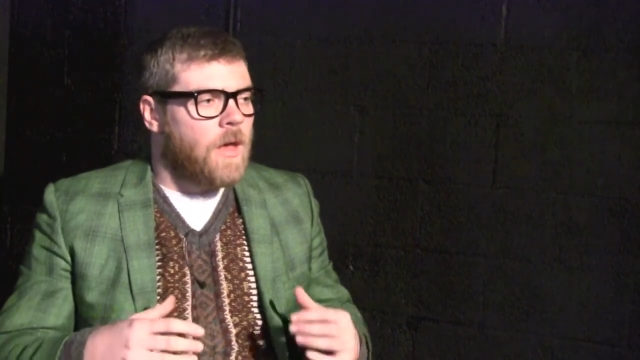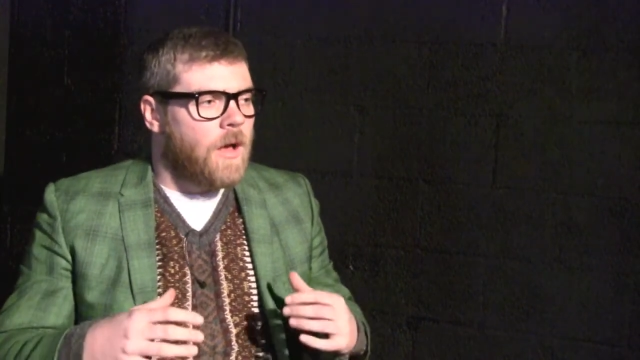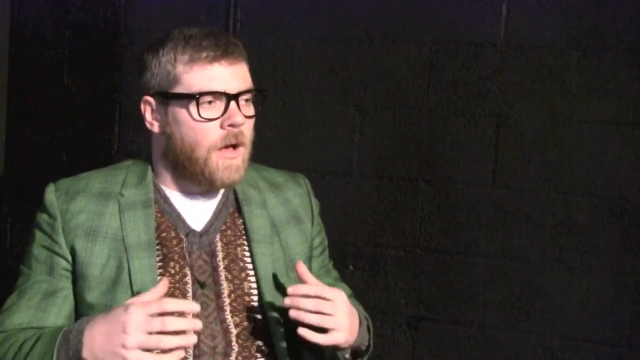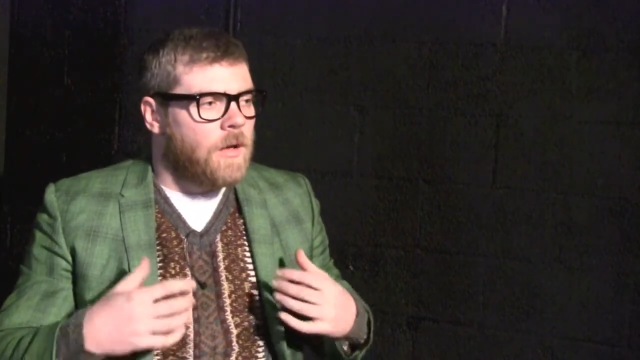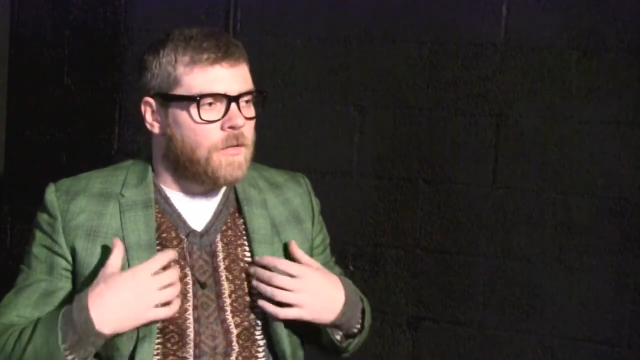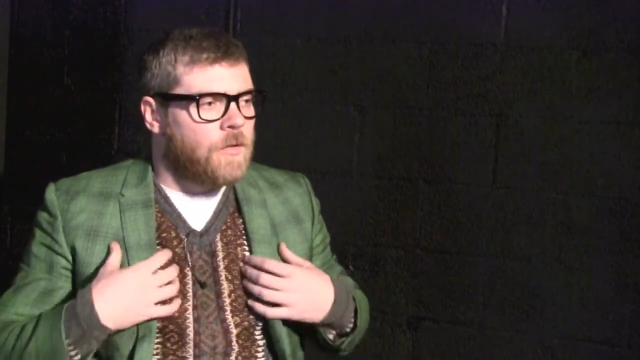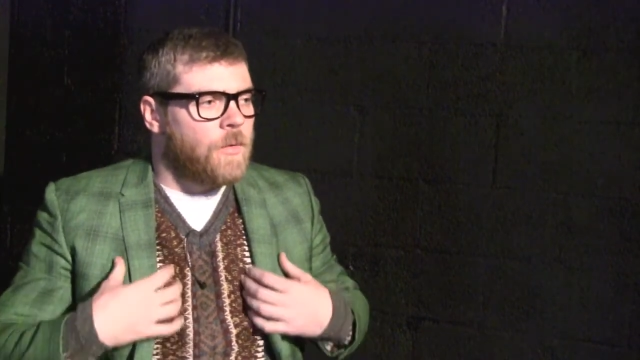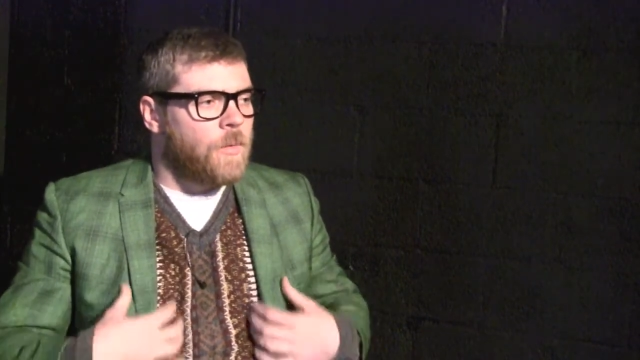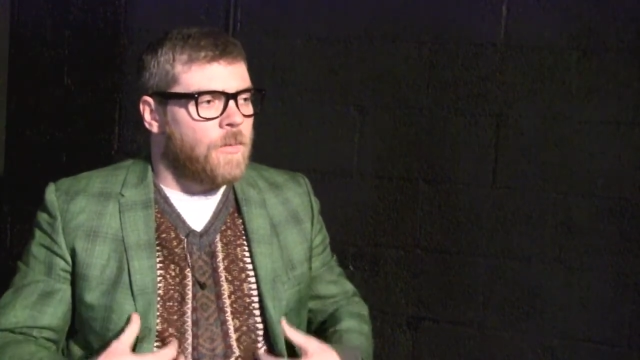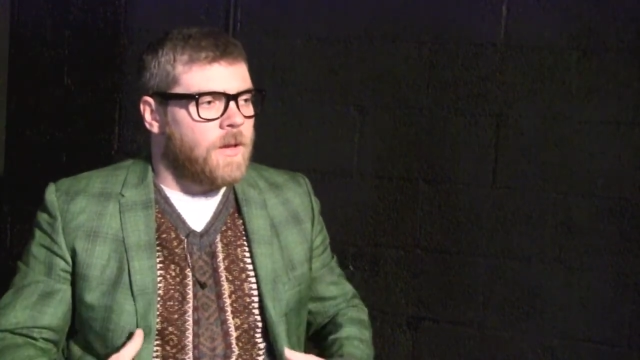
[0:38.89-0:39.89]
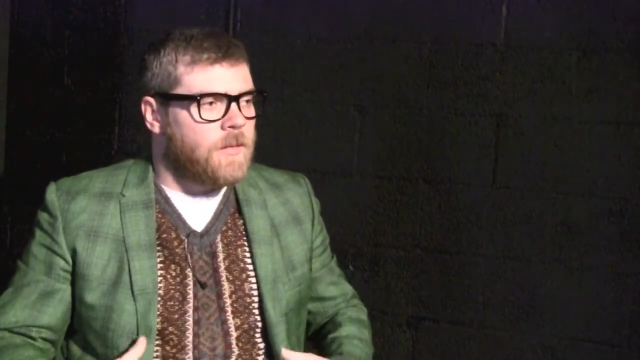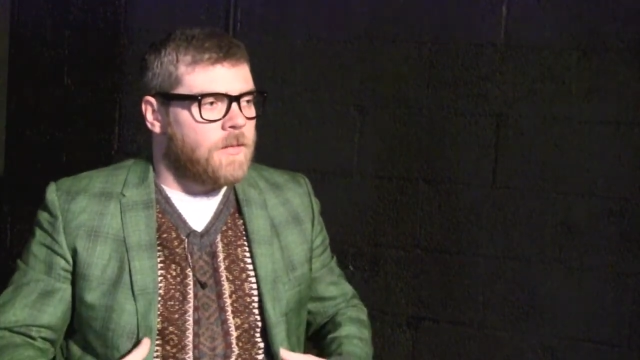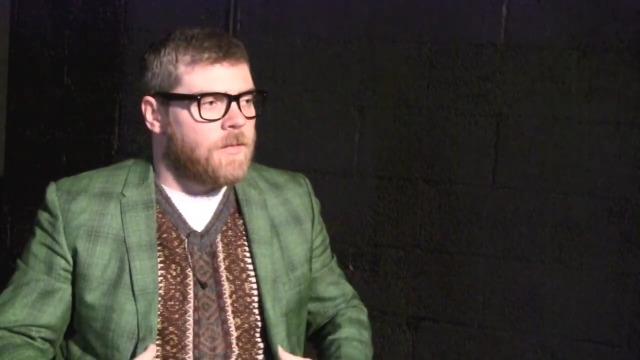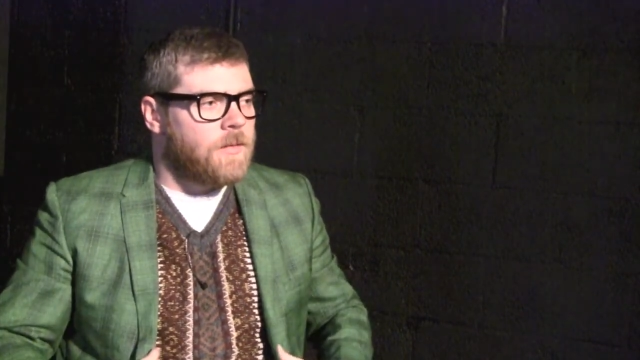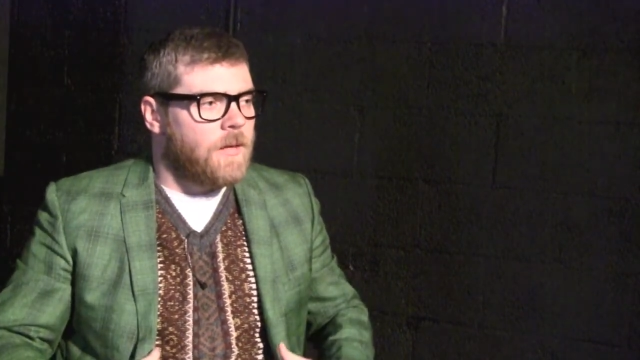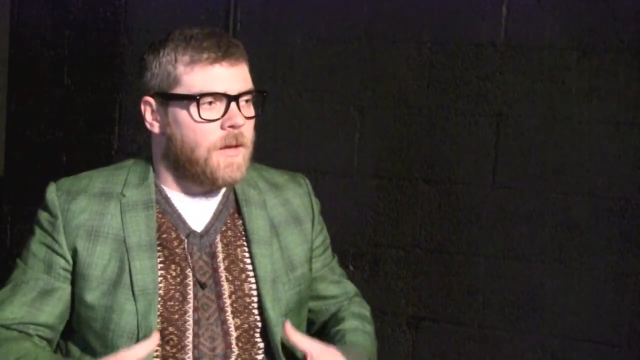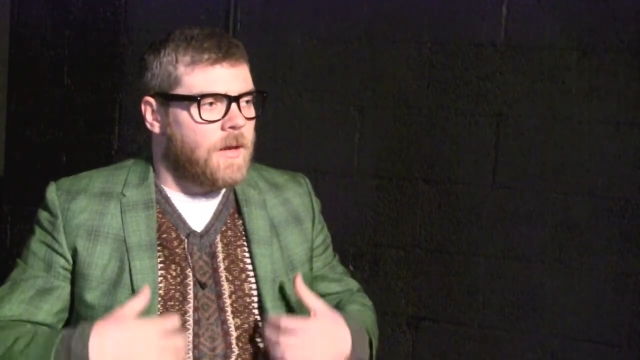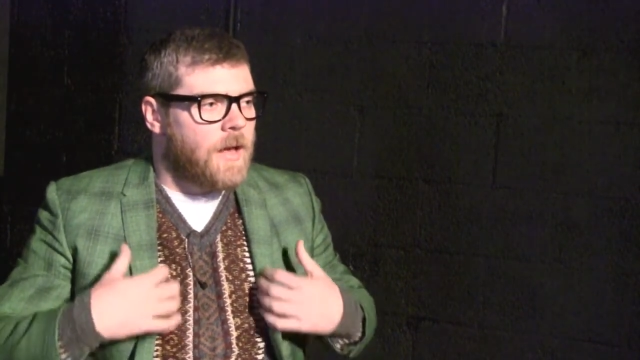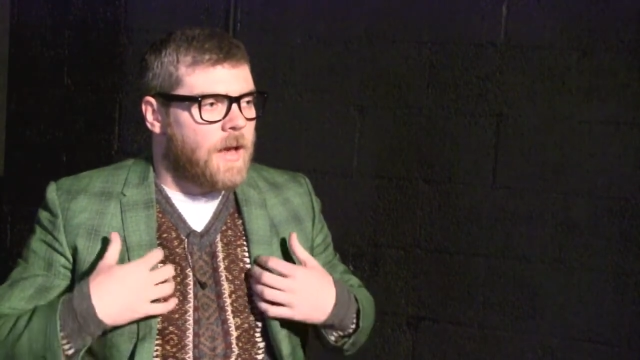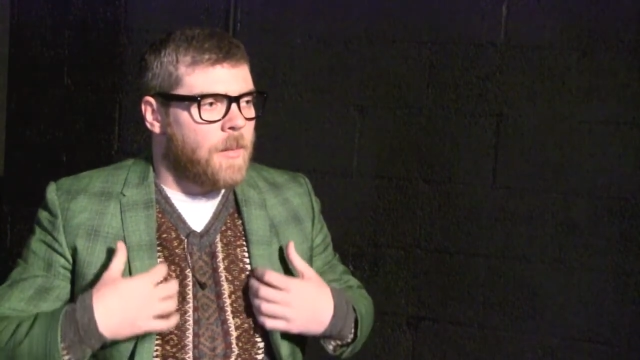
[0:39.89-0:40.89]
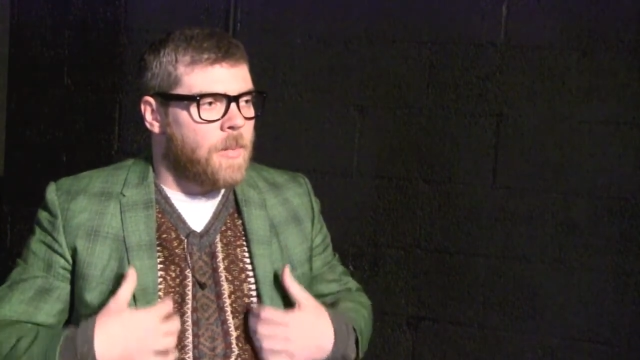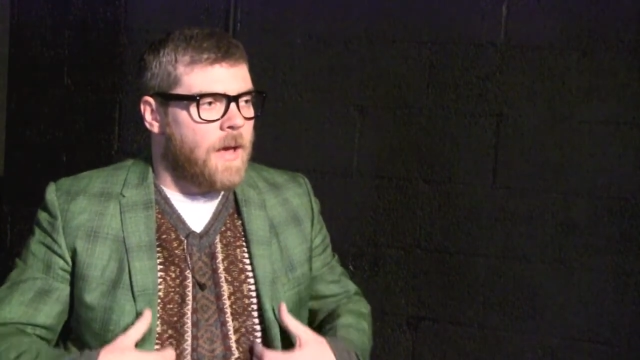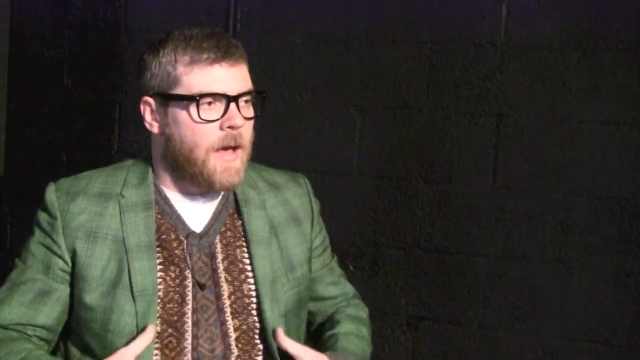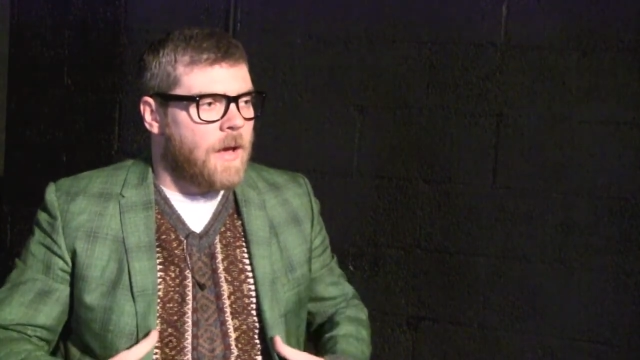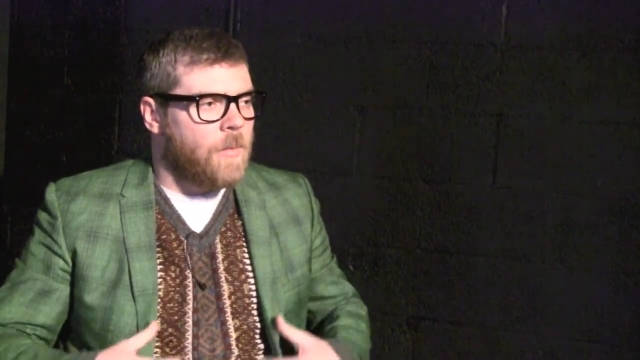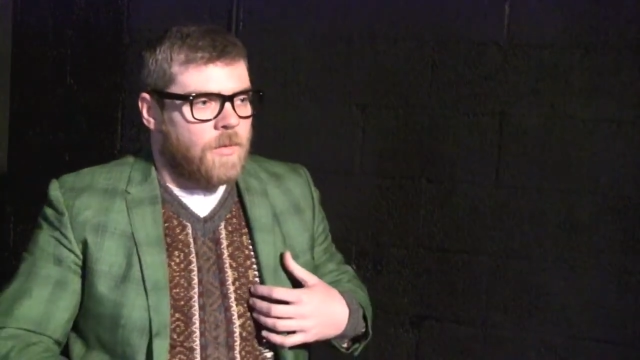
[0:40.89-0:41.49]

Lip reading: onto in a 9-pack.